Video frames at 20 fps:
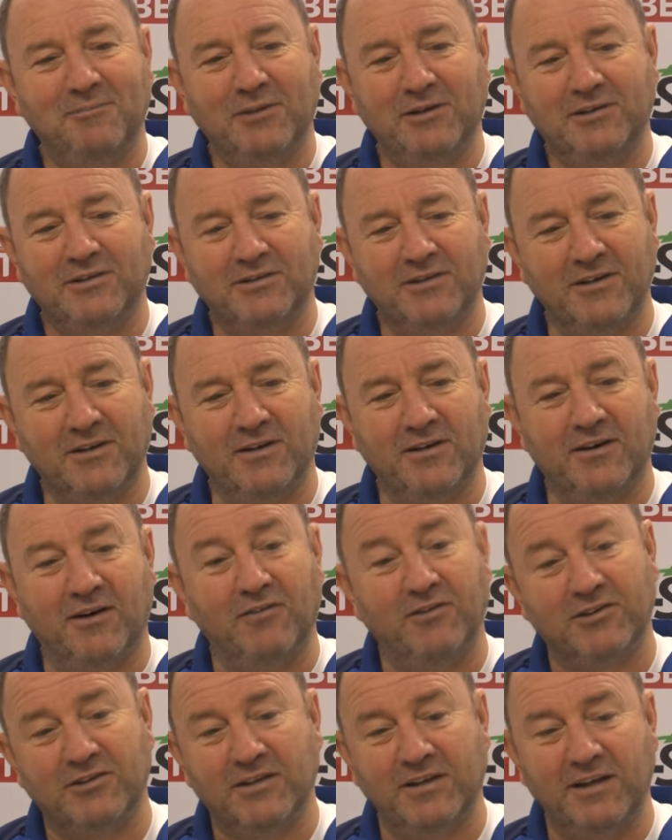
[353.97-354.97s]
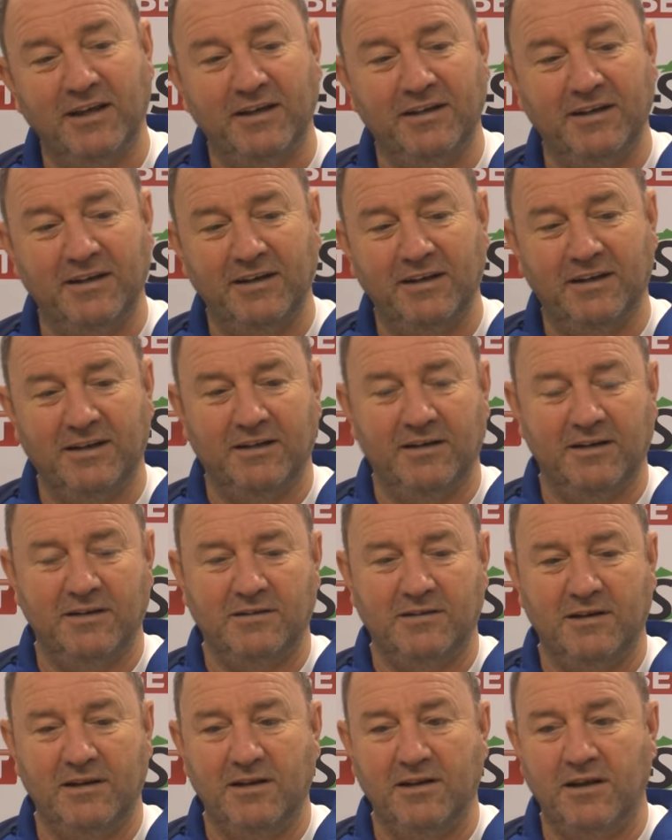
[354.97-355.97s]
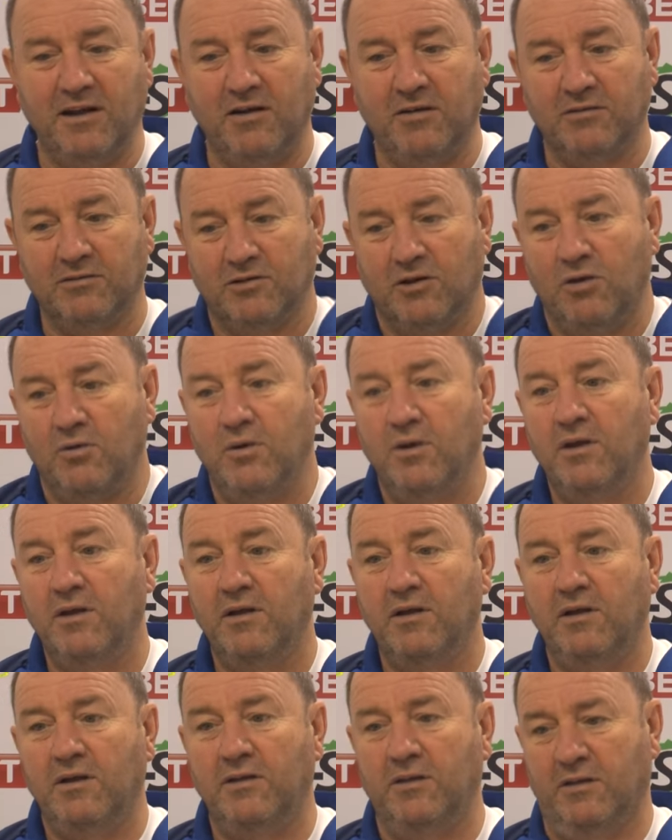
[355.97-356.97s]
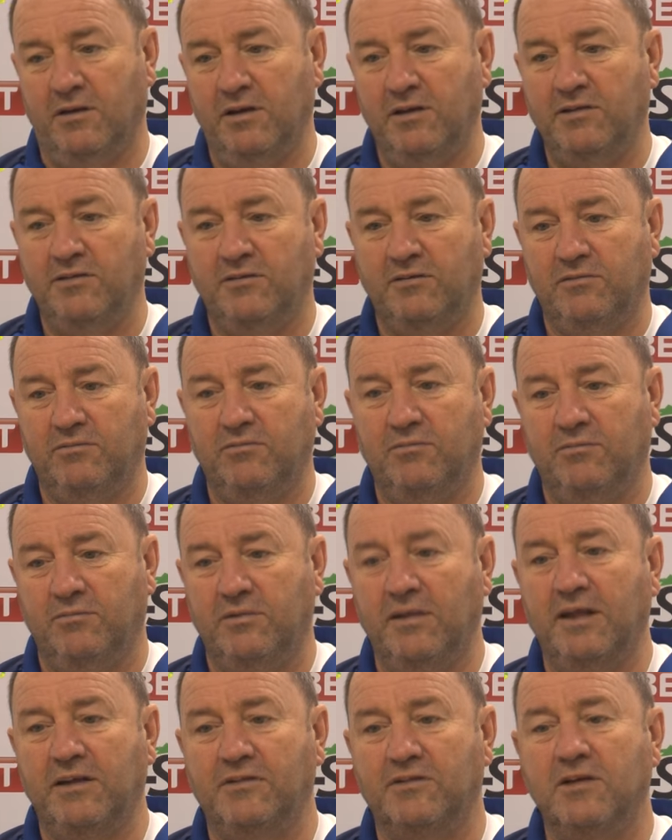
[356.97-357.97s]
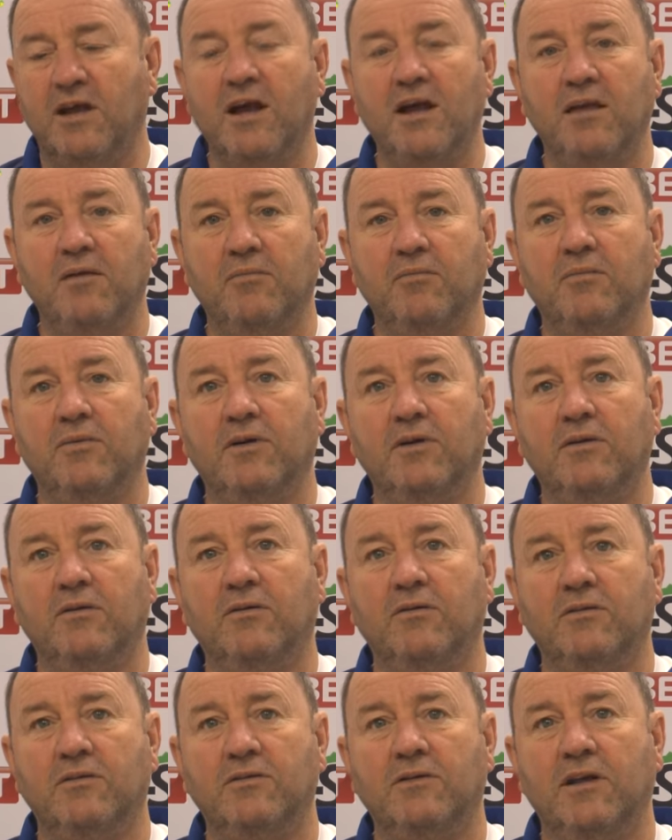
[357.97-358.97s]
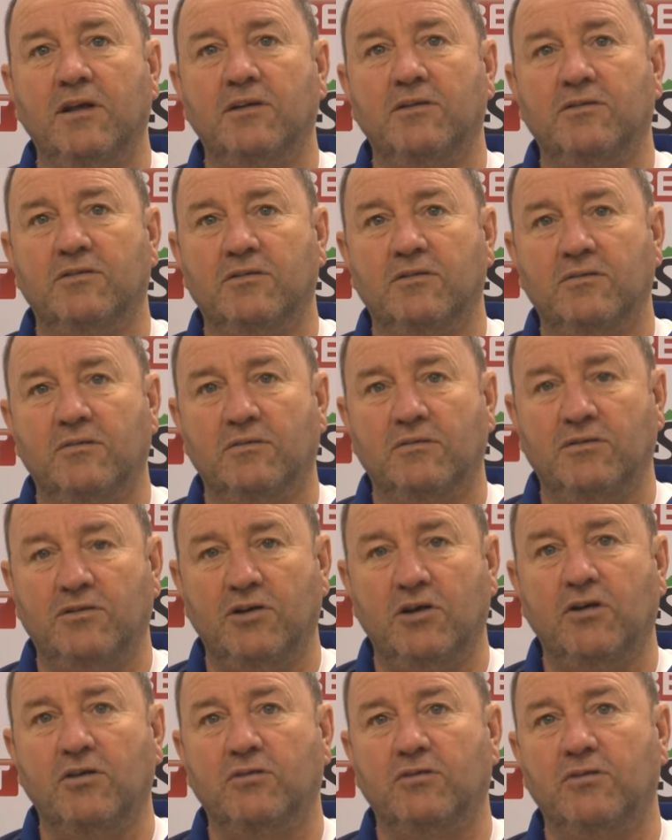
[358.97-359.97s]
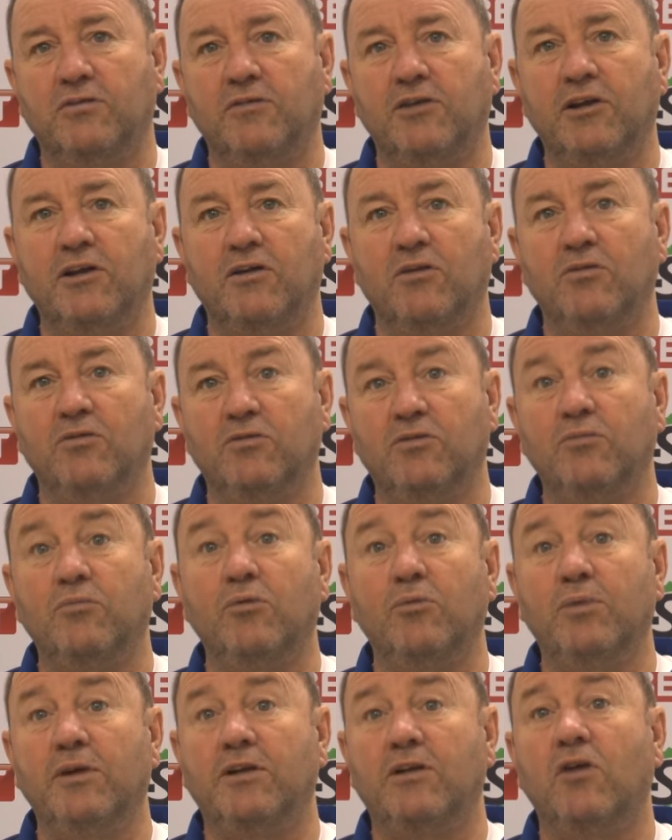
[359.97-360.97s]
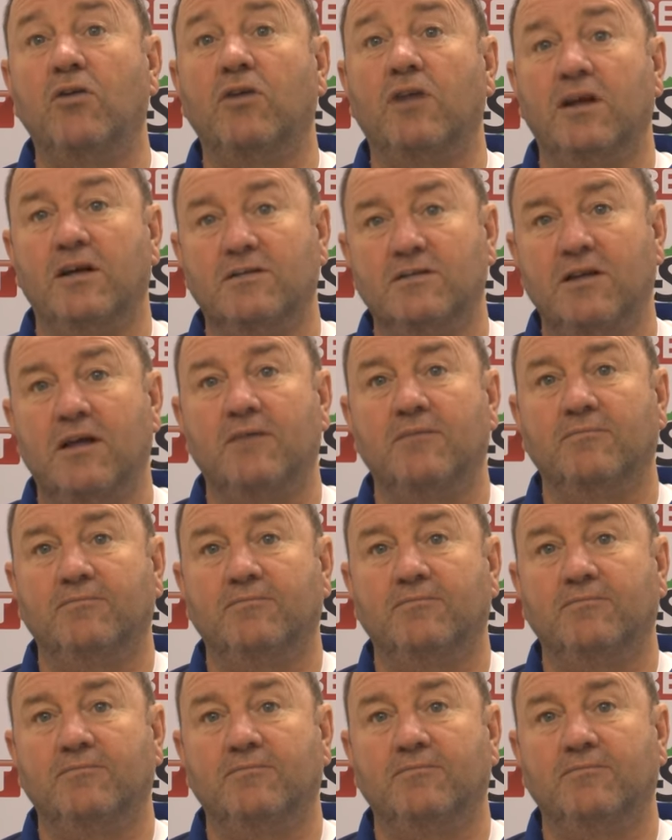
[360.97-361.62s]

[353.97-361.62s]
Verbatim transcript: yeah. But uh, obviously they didn't, and they said he can't. So his next game, eh, or his next chance of inclusion, will be Doncaster.